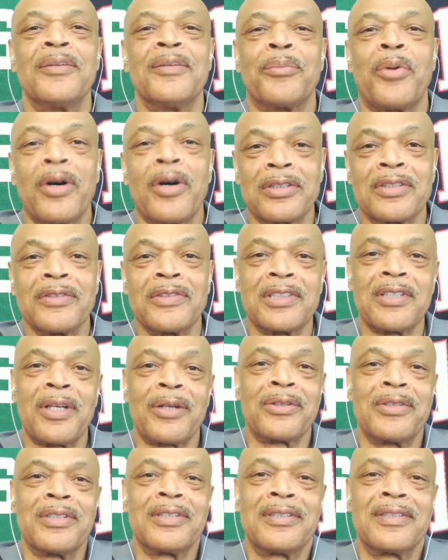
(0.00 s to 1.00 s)
Boston
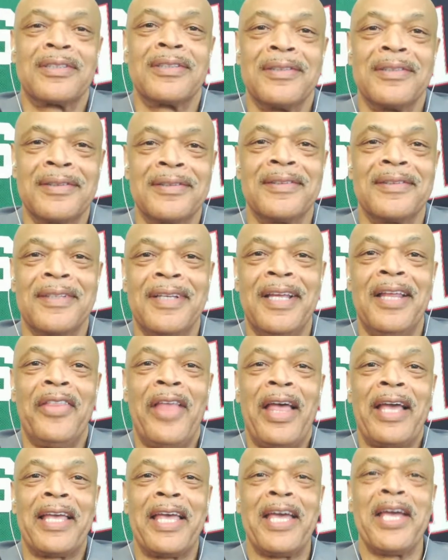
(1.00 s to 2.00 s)
Celtics in
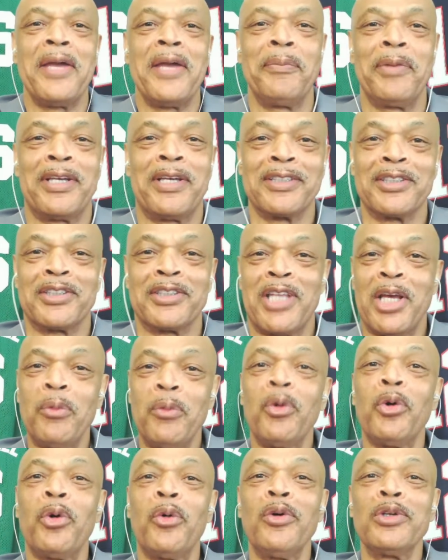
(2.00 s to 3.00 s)
that game because they
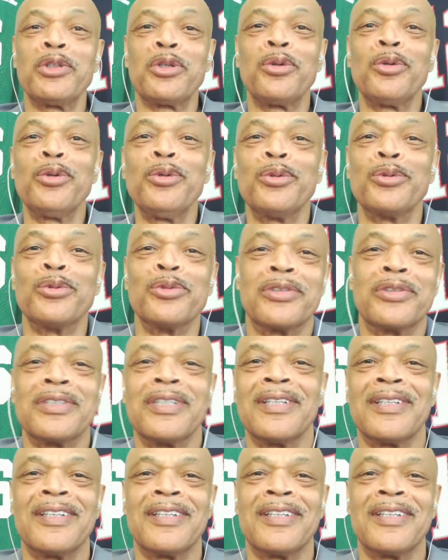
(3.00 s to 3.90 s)
were going to lose.